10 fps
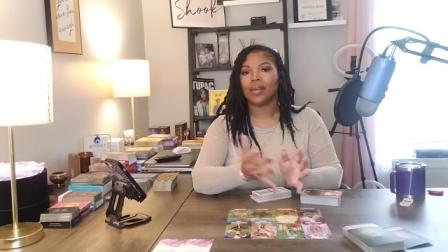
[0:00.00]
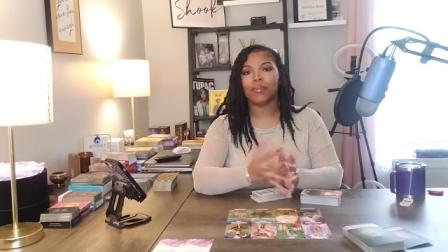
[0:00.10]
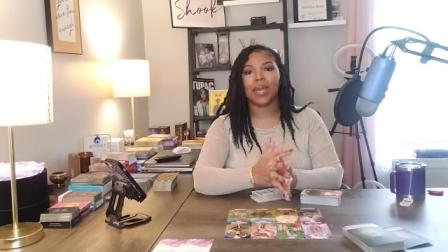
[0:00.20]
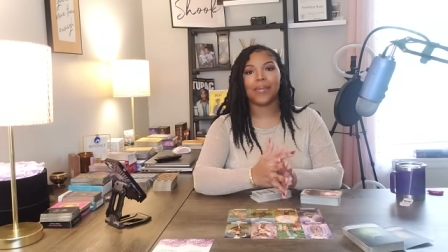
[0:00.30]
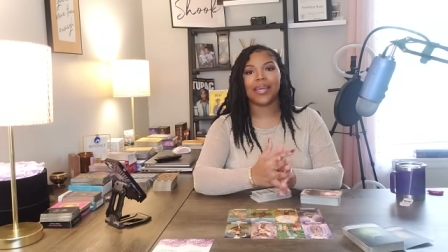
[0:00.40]

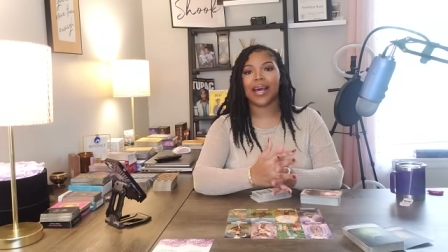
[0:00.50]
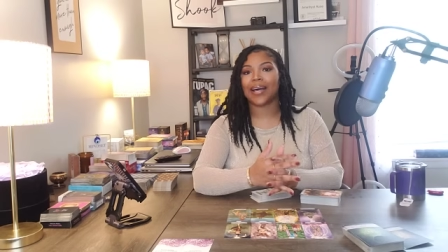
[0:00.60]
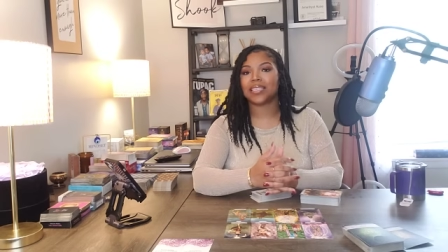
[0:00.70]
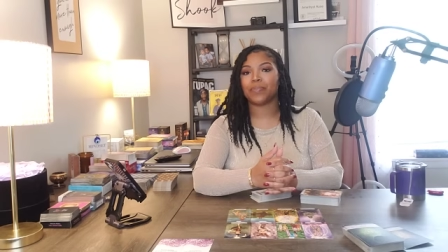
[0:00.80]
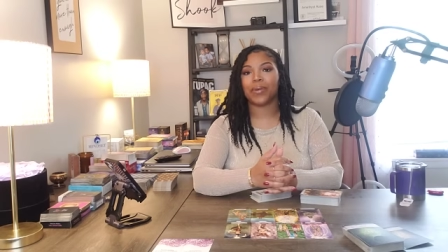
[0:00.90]
maybe
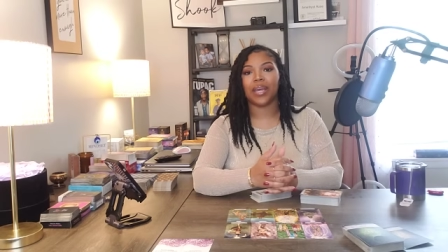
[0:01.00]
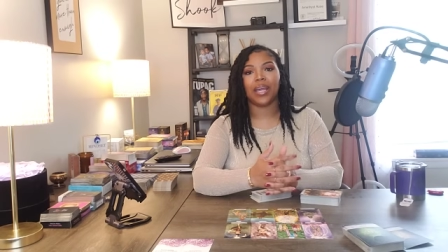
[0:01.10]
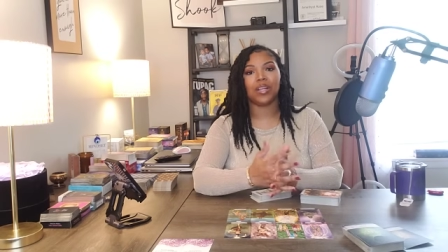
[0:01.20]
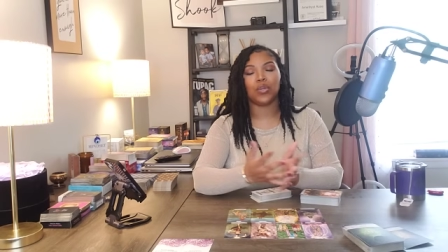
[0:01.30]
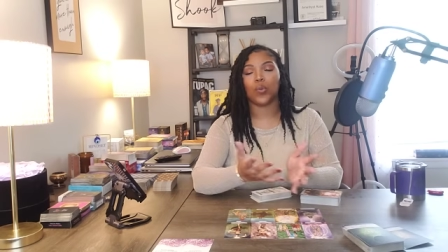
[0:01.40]

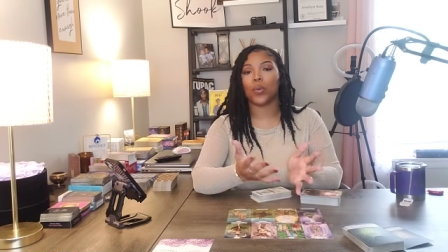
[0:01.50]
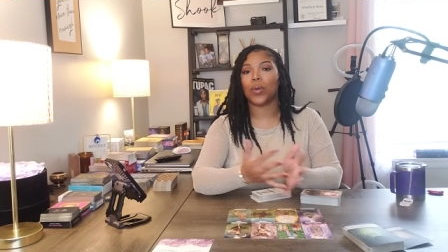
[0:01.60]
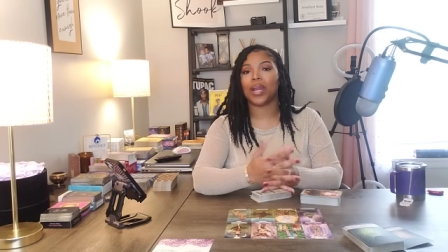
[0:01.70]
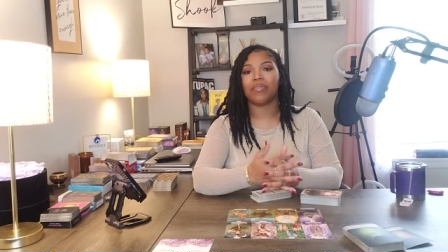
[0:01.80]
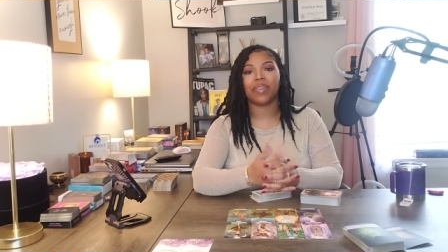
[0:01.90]
gossiping, doing
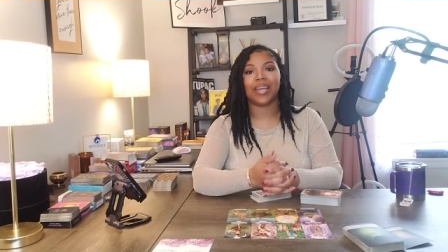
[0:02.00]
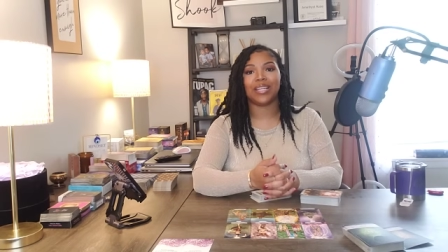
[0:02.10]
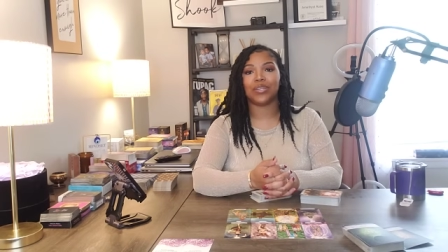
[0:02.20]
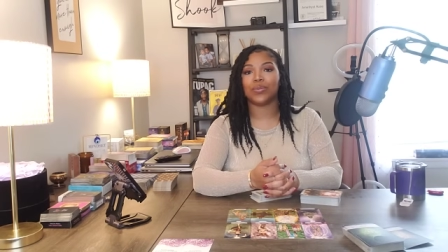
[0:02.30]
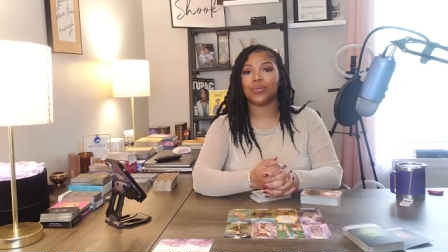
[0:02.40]
whatever they
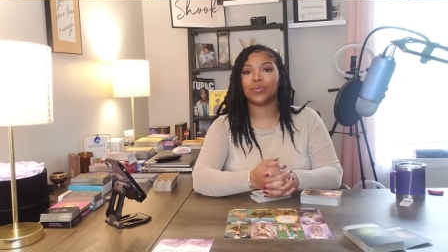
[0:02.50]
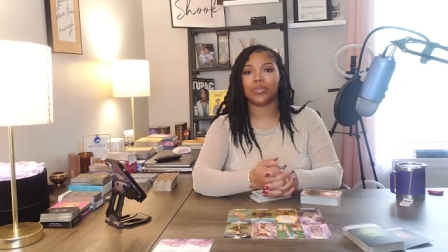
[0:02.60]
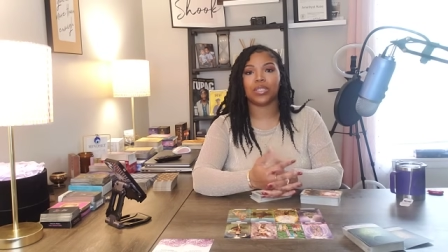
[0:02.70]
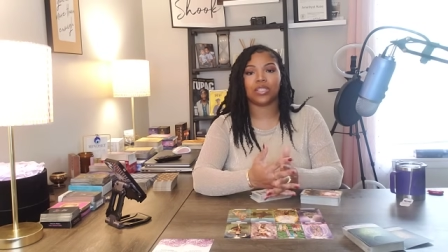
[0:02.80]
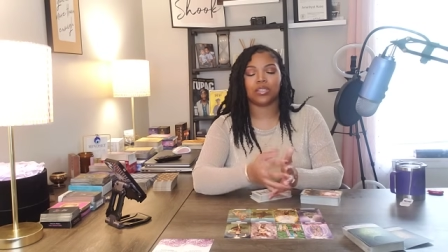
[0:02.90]
do,
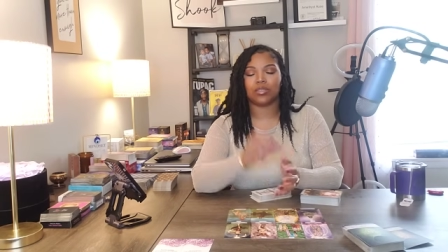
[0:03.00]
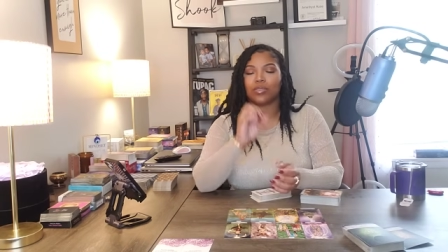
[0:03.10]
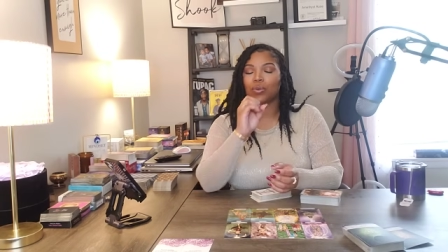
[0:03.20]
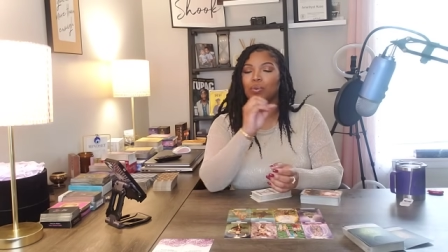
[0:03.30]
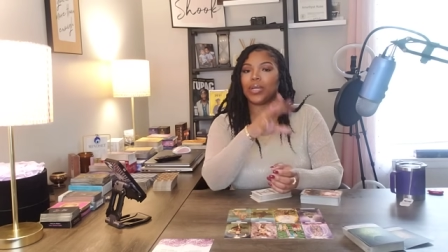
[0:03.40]
just
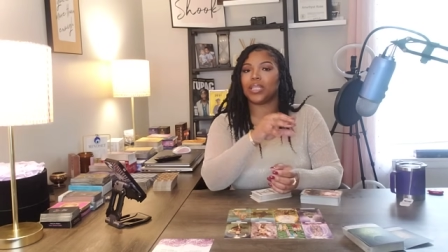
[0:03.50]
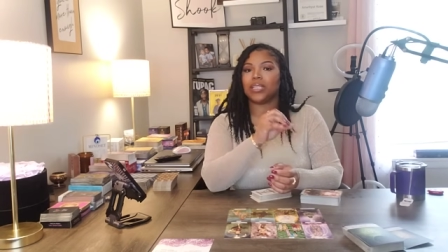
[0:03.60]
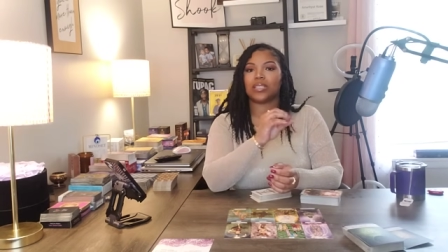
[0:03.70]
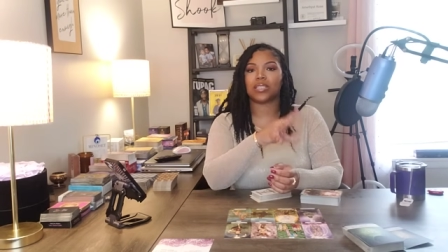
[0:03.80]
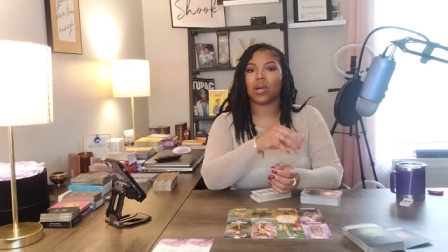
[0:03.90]
throwing a
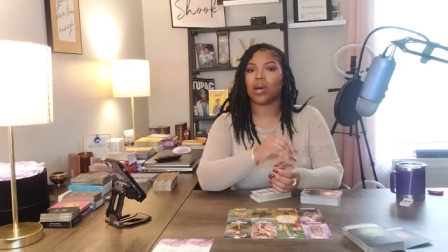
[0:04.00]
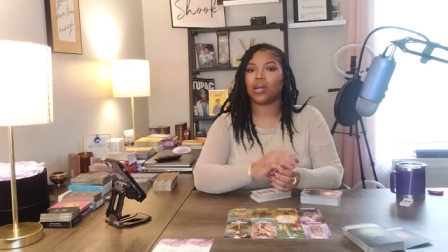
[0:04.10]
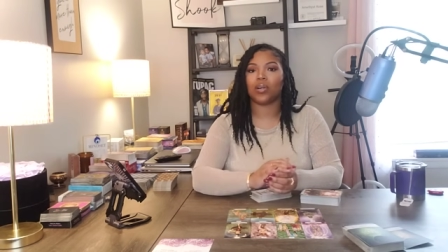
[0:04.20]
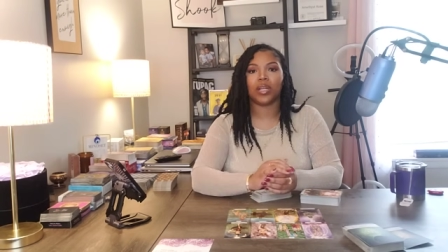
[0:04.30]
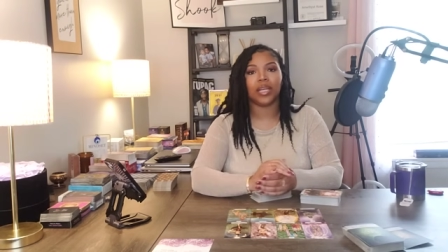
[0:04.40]
little
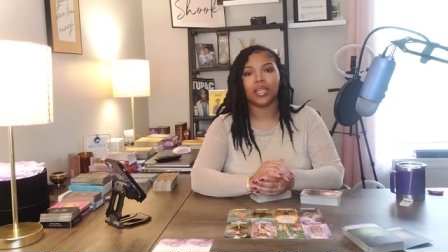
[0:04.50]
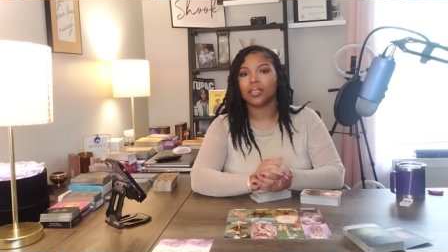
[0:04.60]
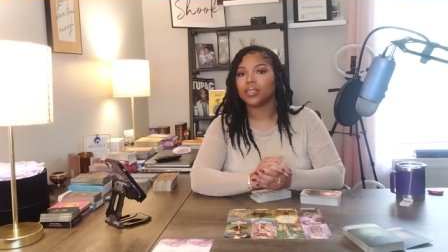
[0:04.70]
salt on it